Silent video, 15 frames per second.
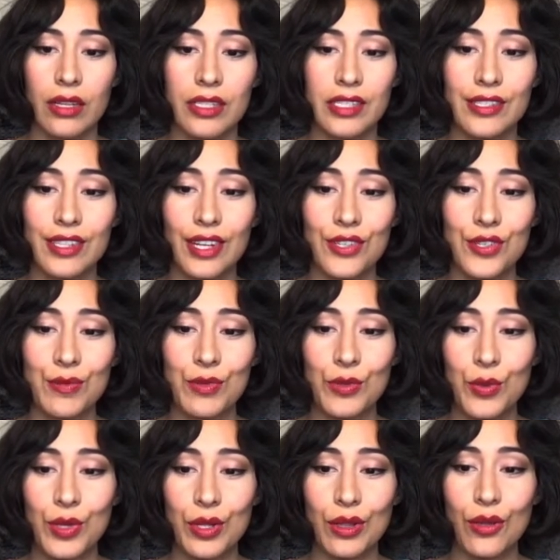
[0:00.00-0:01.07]
a discussion
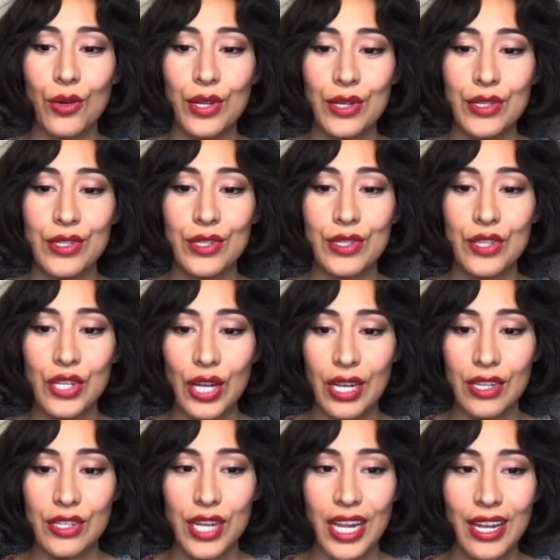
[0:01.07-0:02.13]
between the lawyers and the
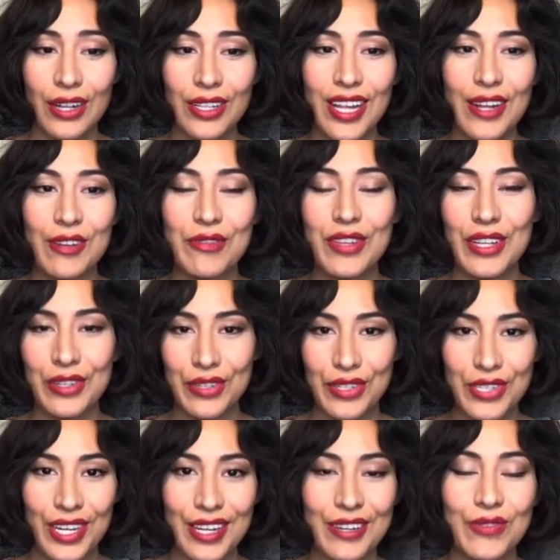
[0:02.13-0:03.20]
judge held out of
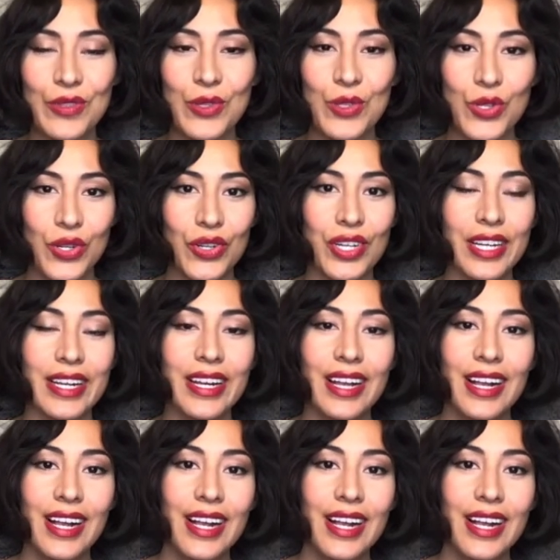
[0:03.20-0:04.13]
earshot of the jury.